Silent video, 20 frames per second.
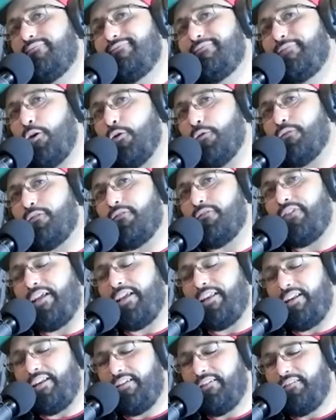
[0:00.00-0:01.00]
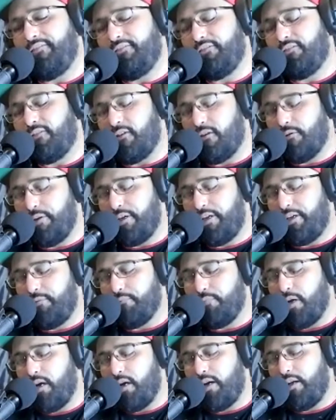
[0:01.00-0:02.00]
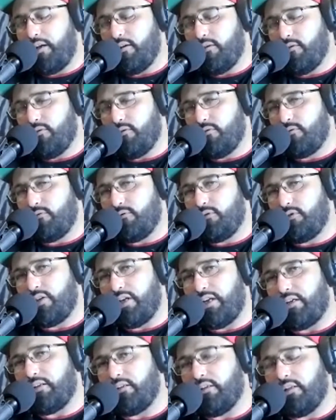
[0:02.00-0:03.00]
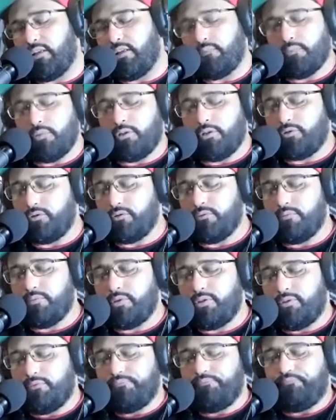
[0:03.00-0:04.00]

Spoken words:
cultivating, growing my own psychedelic mushrooms.